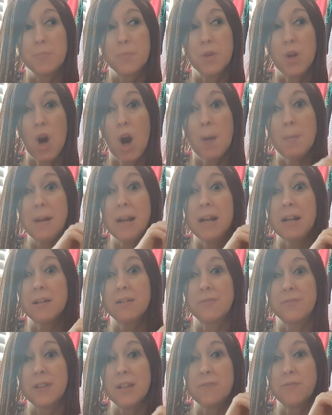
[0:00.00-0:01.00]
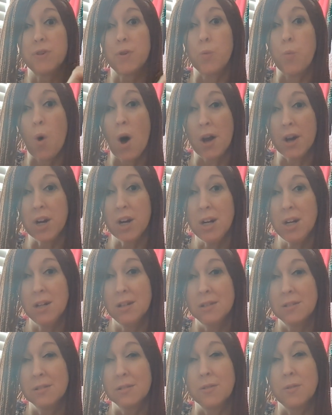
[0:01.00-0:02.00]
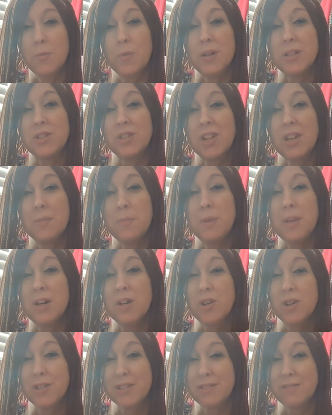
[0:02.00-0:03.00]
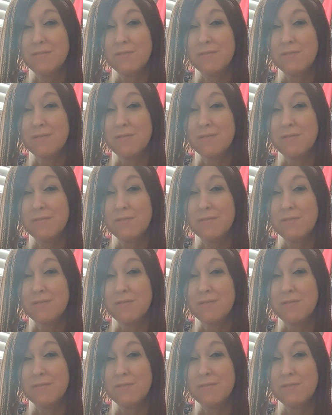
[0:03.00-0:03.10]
carbonated flavored water, which can be a good